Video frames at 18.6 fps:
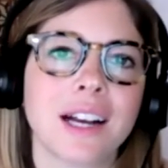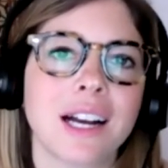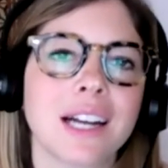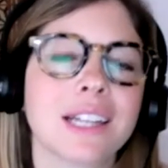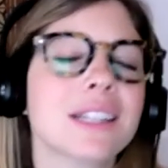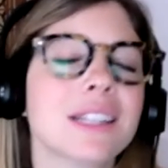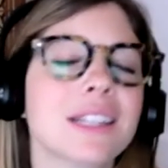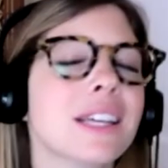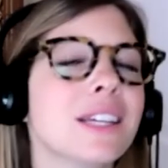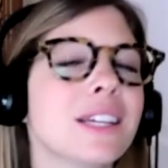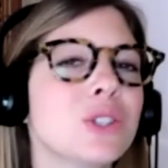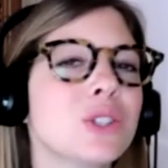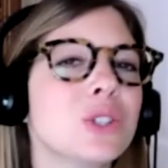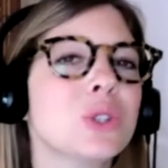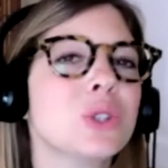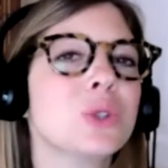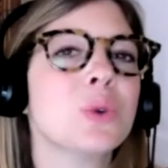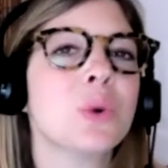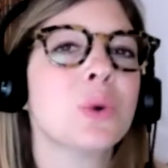I'd like
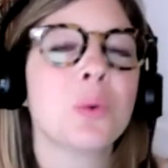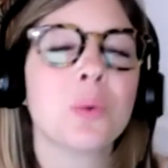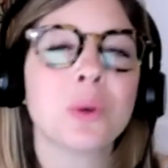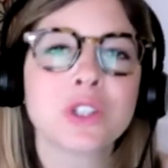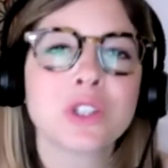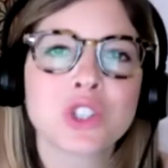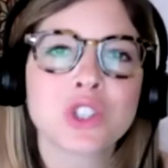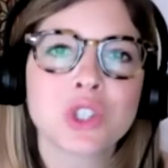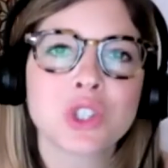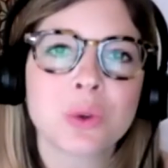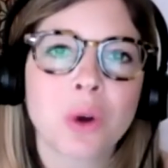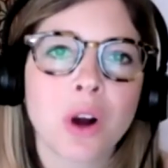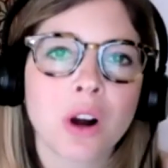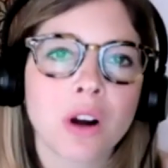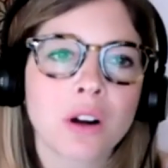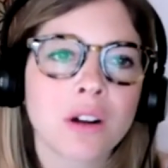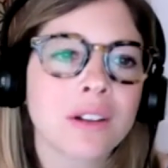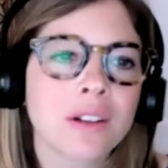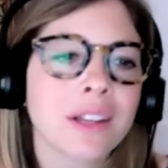to wish you
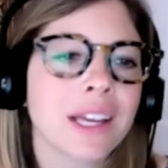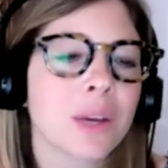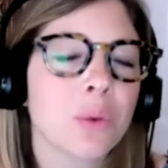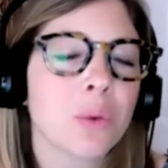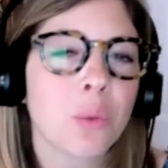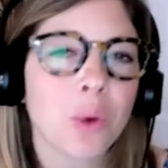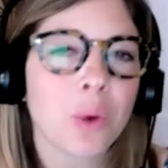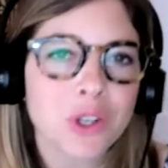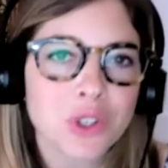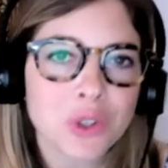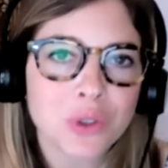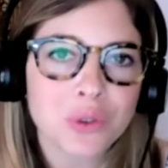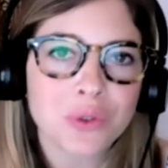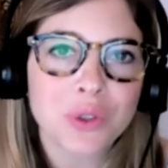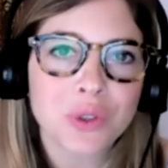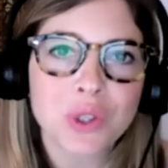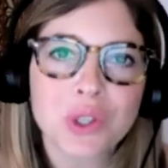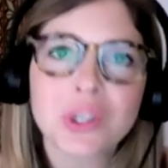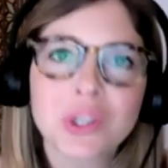all a
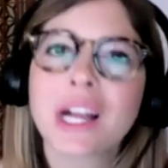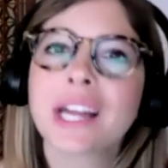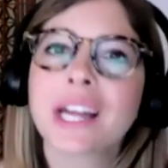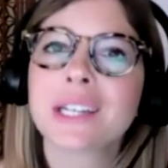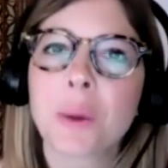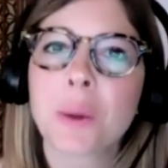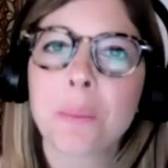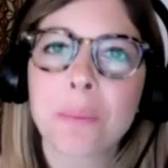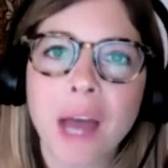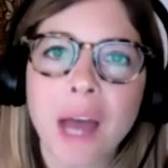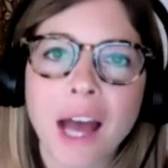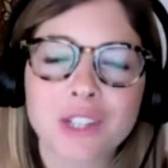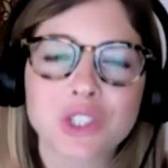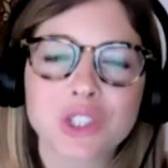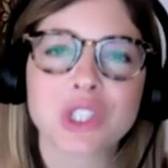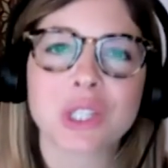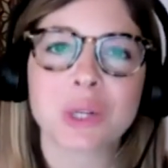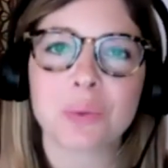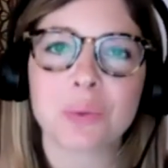wonderful and
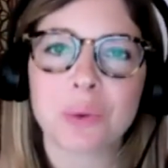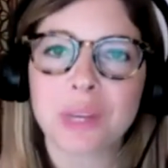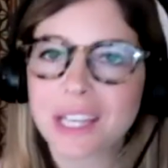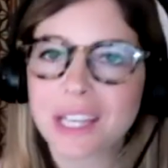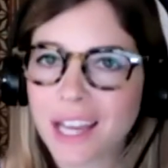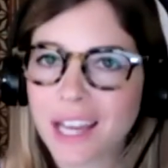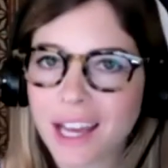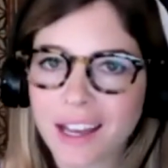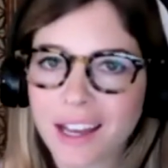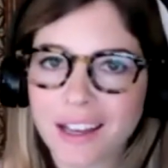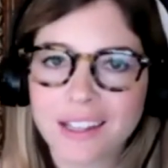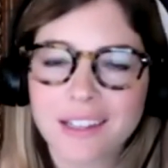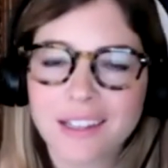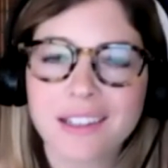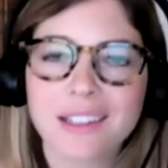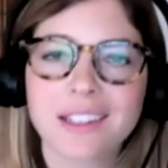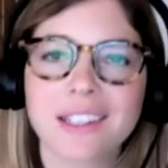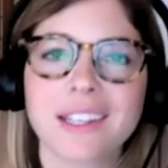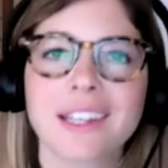compassionate week ahead.
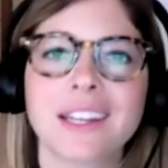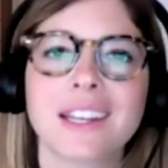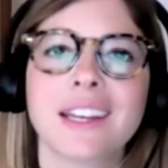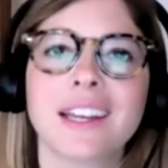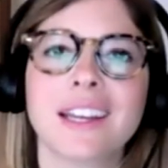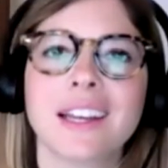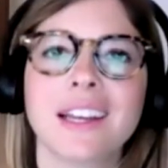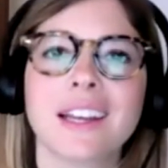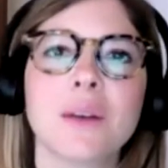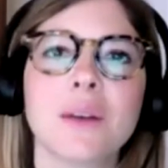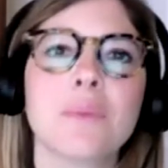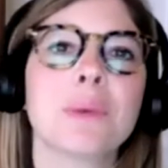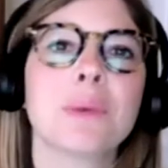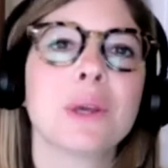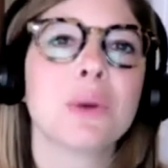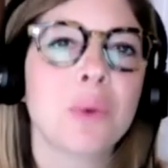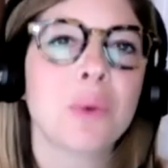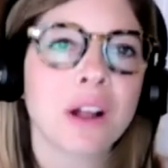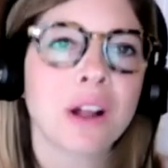
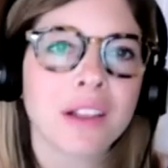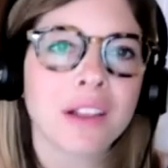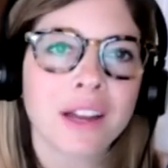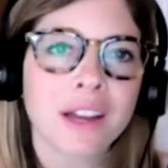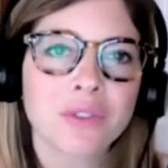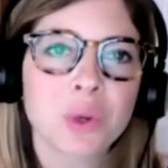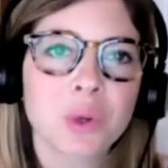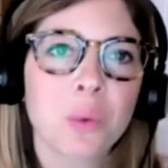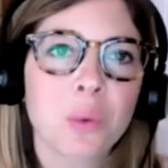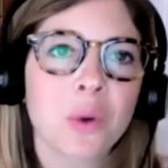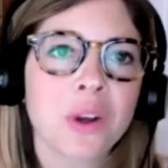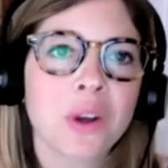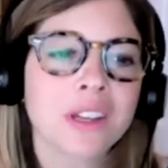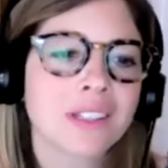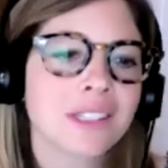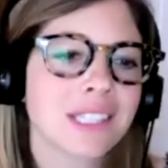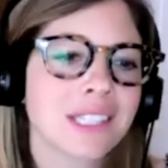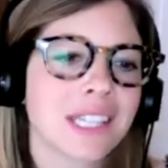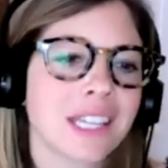Be well,
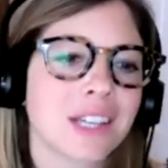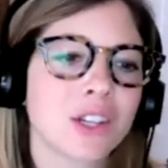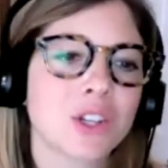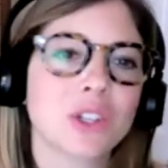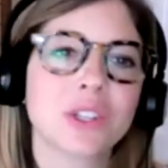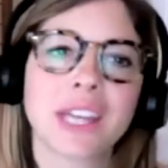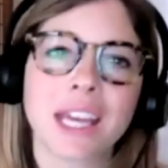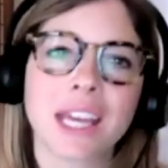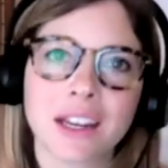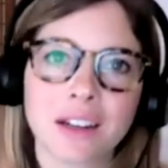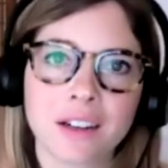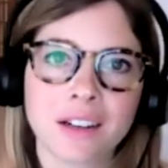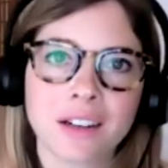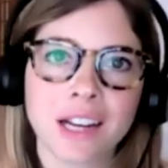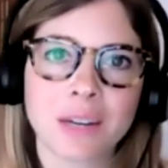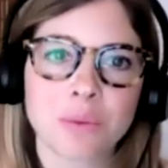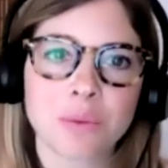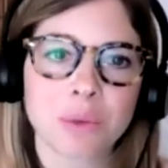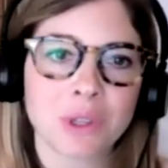everyone. Take good care,
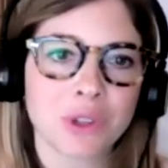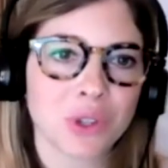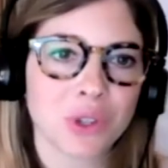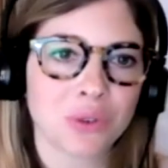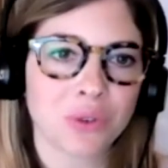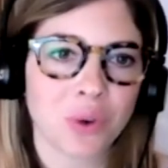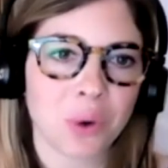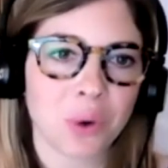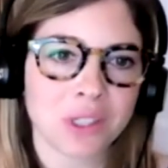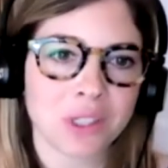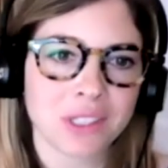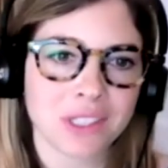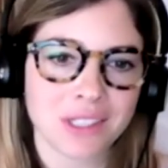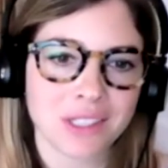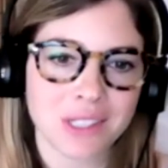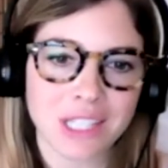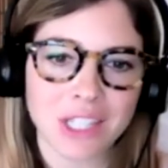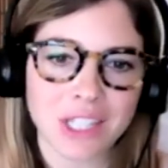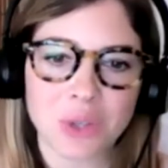and we look forward to
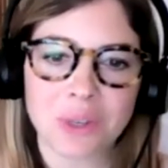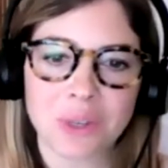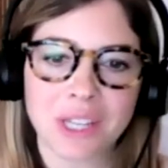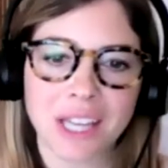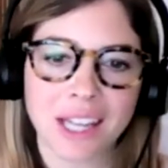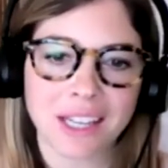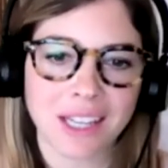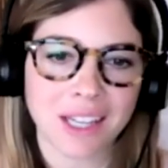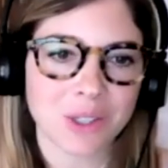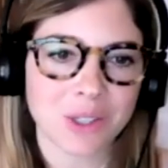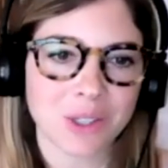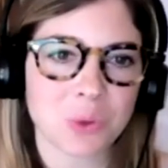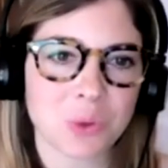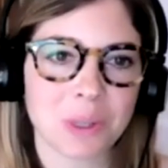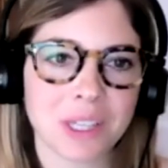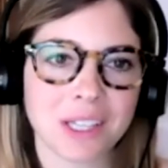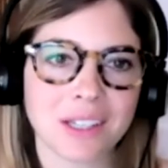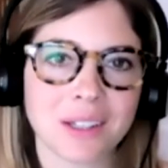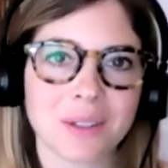seeing you again next
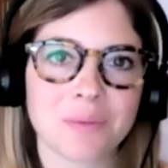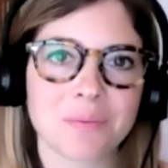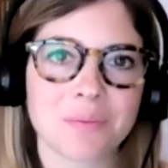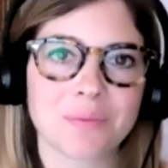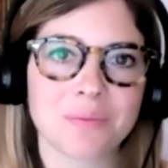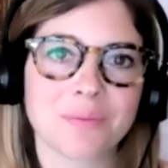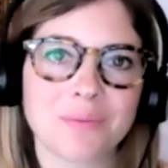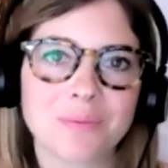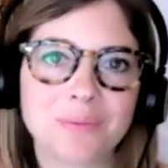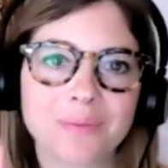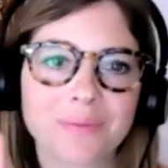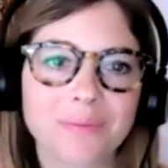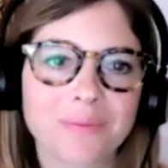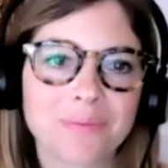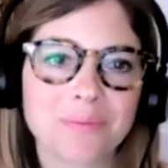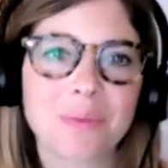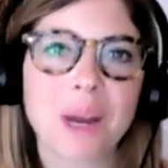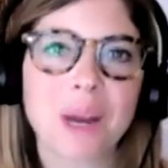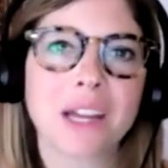week.
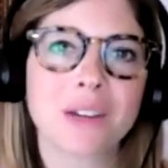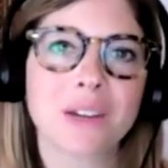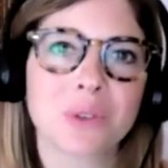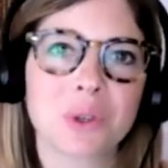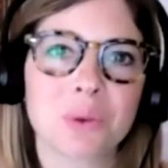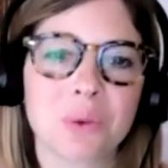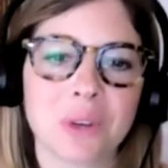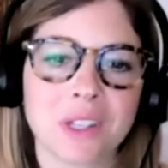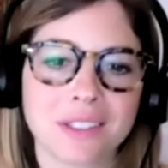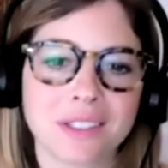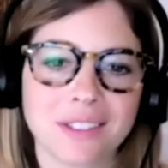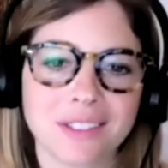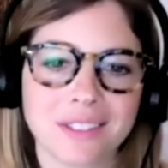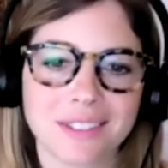Bye, everyone.